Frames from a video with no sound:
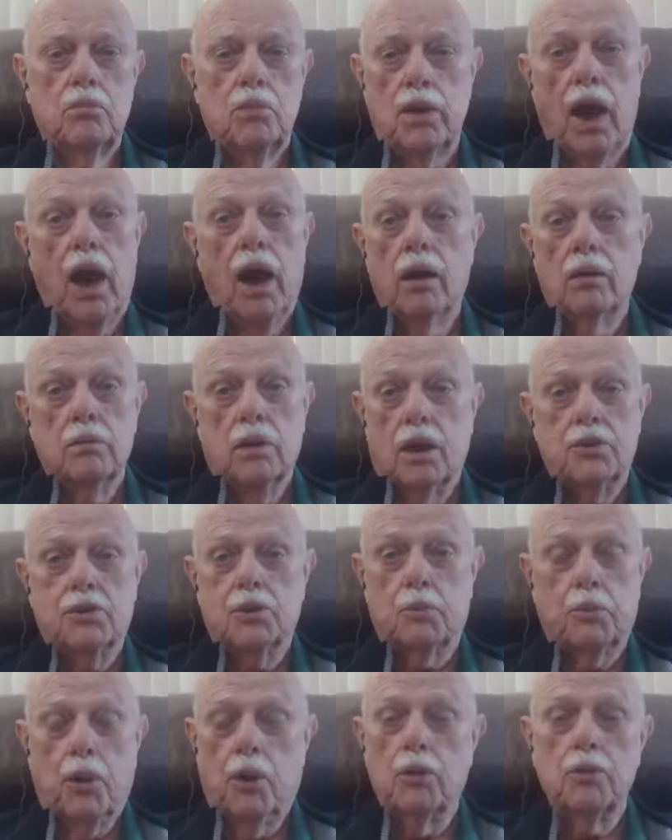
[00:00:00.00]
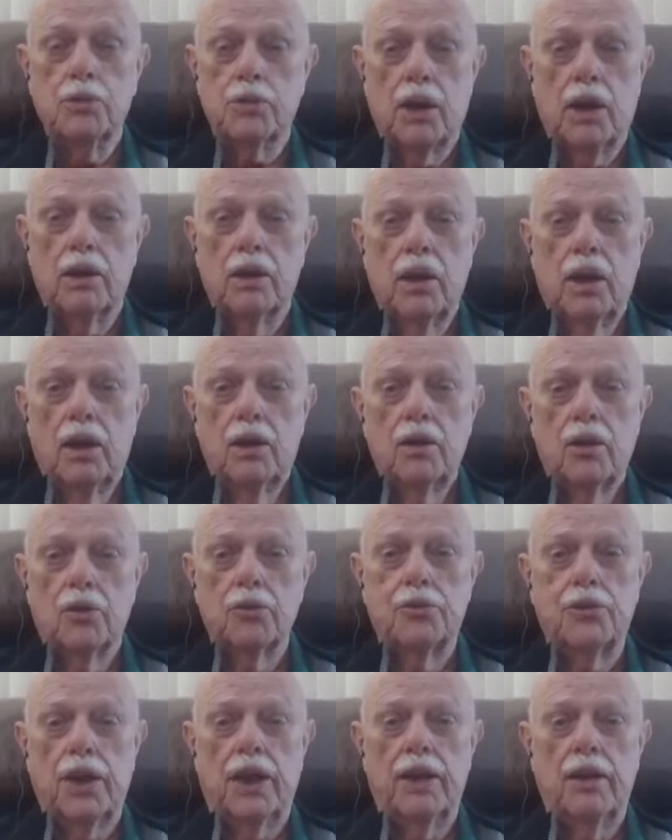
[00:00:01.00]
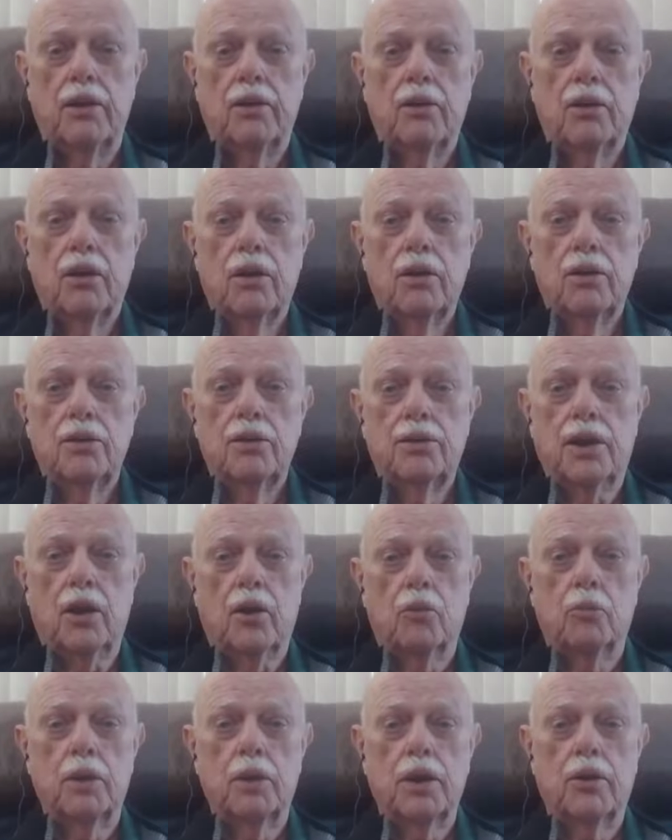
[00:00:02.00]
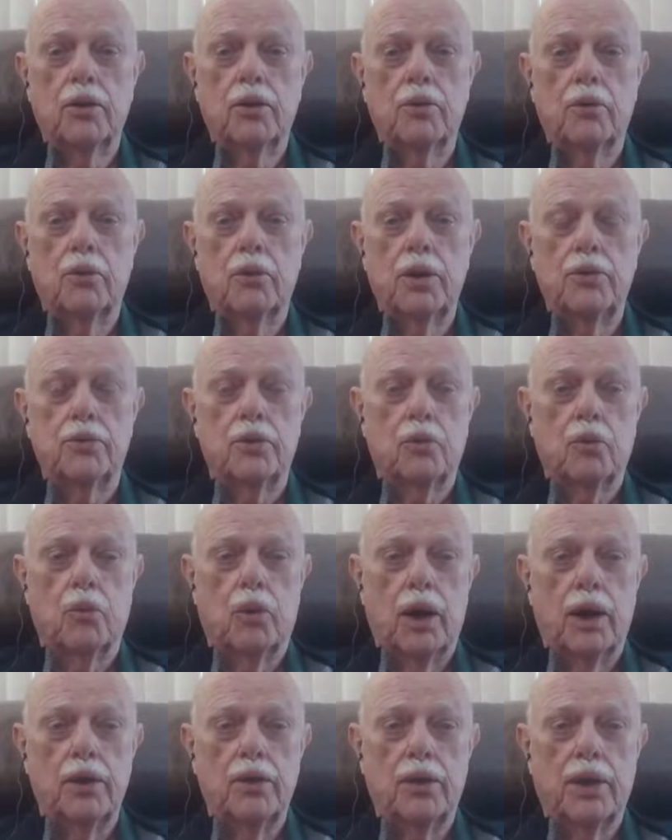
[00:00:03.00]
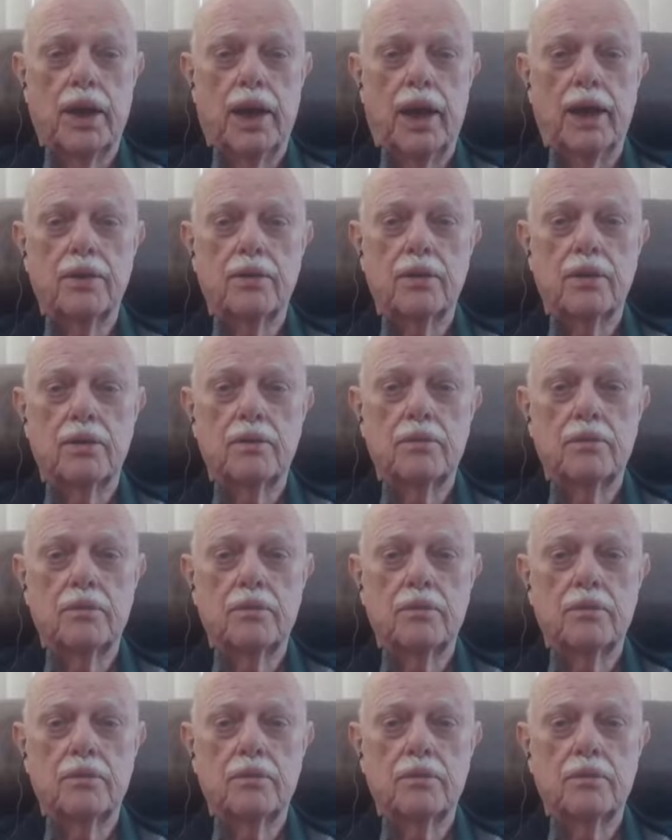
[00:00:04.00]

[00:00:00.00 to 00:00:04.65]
Yeah, I suppose. I don't see any terribly good reason why you can't.